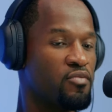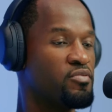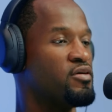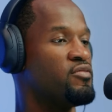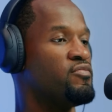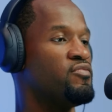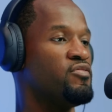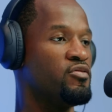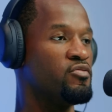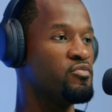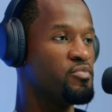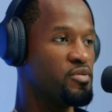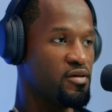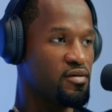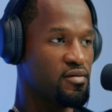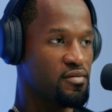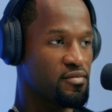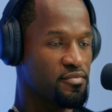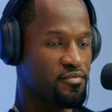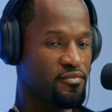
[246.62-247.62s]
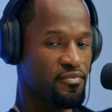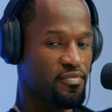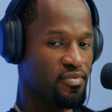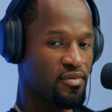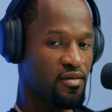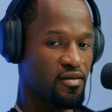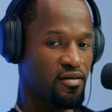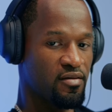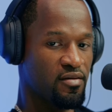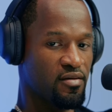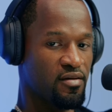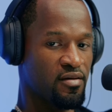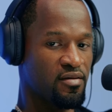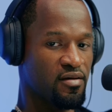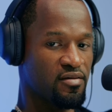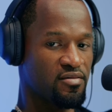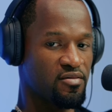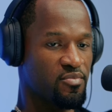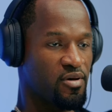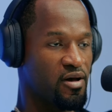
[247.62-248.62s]
they view me. You know, it
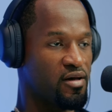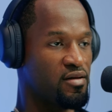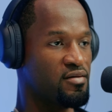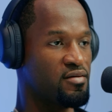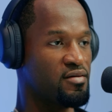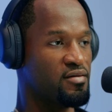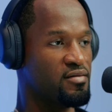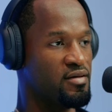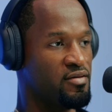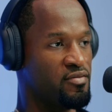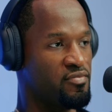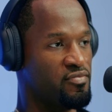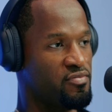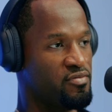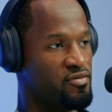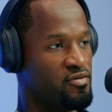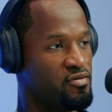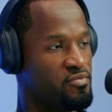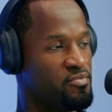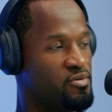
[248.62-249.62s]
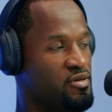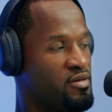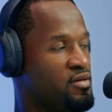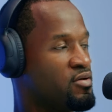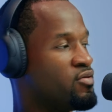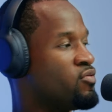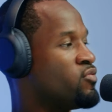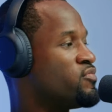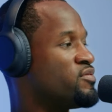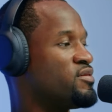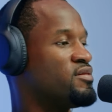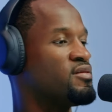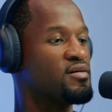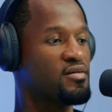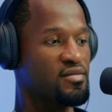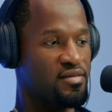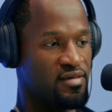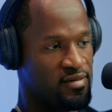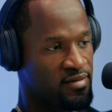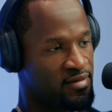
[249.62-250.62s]
doesn't matter if you're being
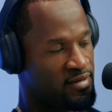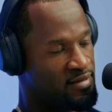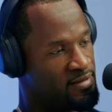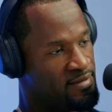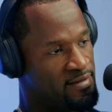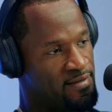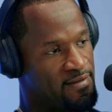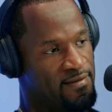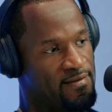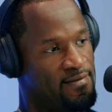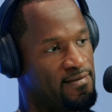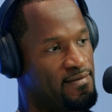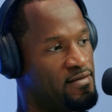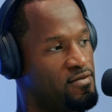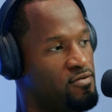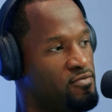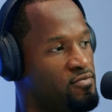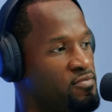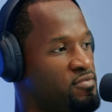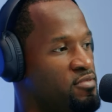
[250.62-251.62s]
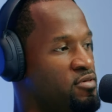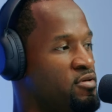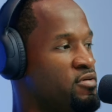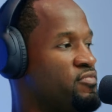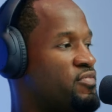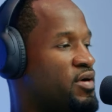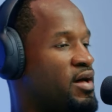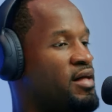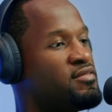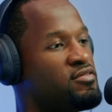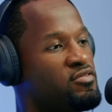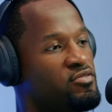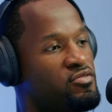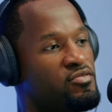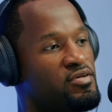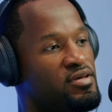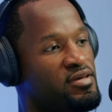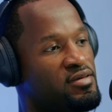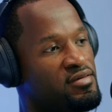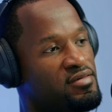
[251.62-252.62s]
overlooked. You know, your
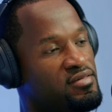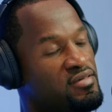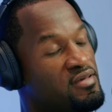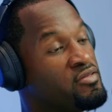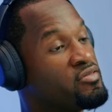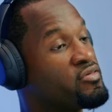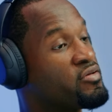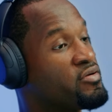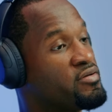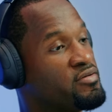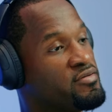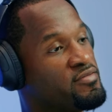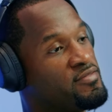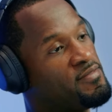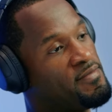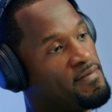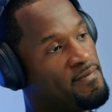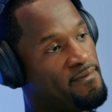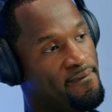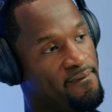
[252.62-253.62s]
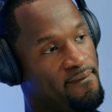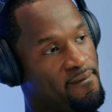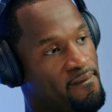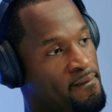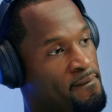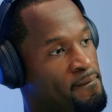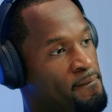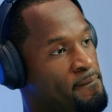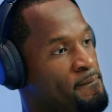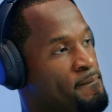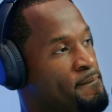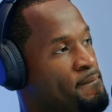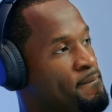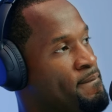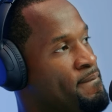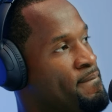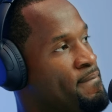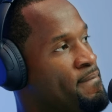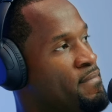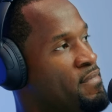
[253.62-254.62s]
value is internal. Um,
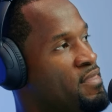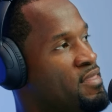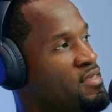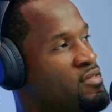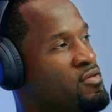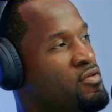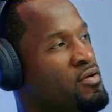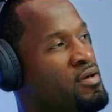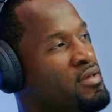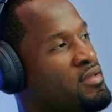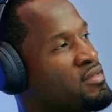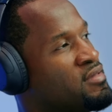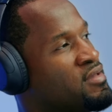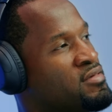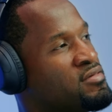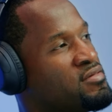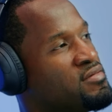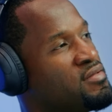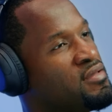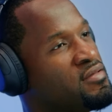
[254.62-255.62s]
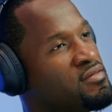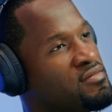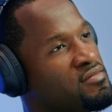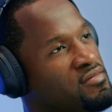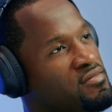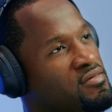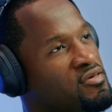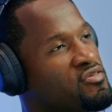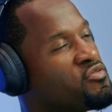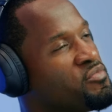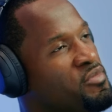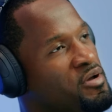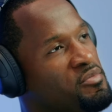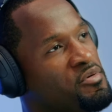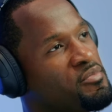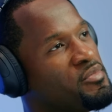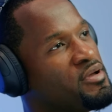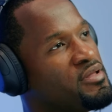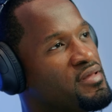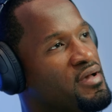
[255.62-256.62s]
you know, and I, I, I just
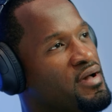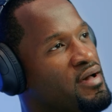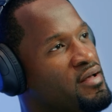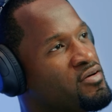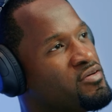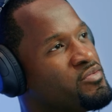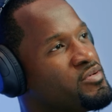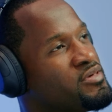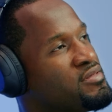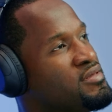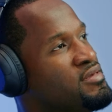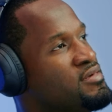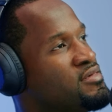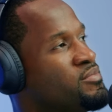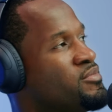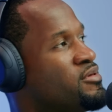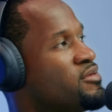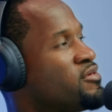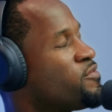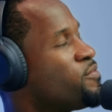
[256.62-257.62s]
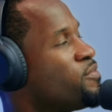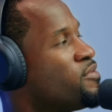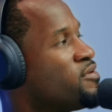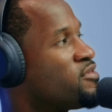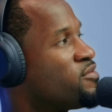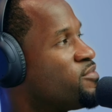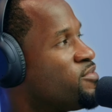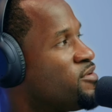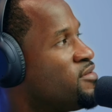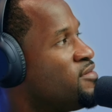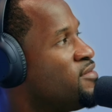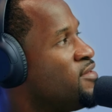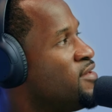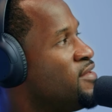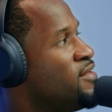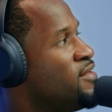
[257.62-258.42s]
remember my dad always teaching me this principle